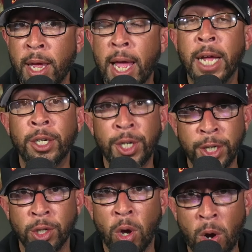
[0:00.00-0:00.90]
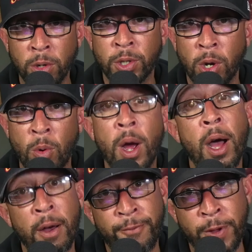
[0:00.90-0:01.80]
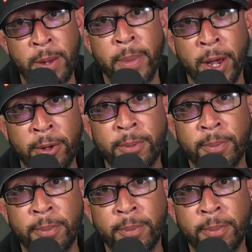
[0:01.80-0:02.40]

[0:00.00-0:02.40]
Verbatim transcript: And she is also a female.